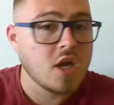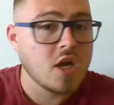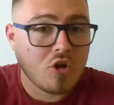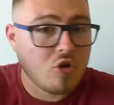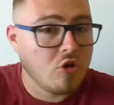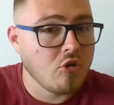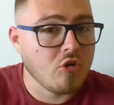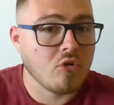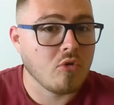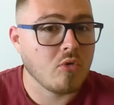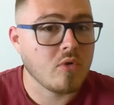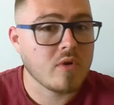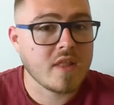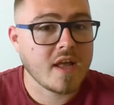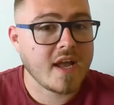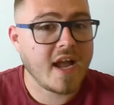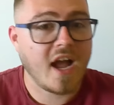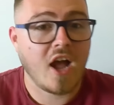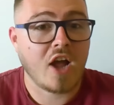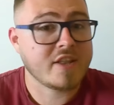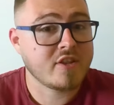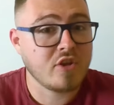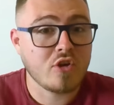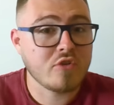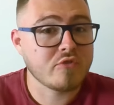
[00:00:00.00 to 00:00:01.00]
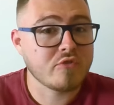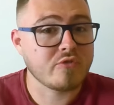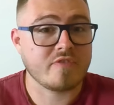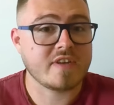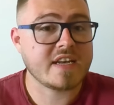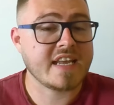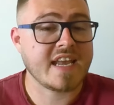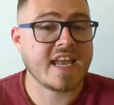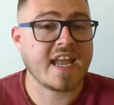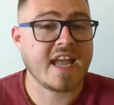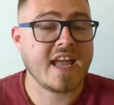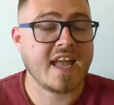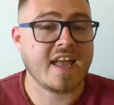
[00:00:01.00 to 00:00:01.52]
Cool, like I don't really
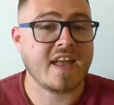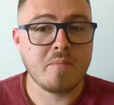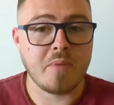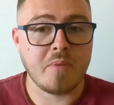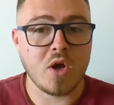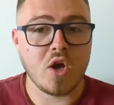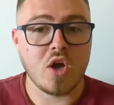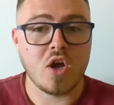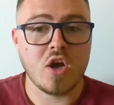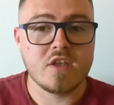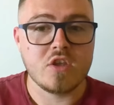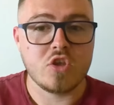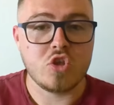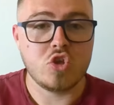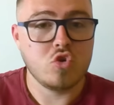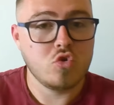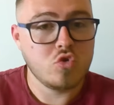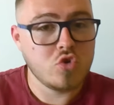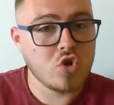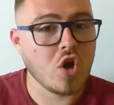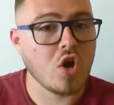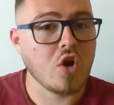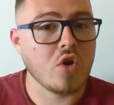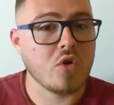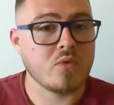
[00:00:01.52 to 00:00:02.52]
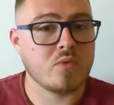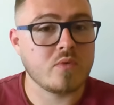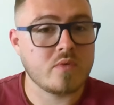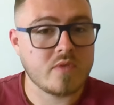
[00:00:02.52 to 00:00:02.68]
care, but you know,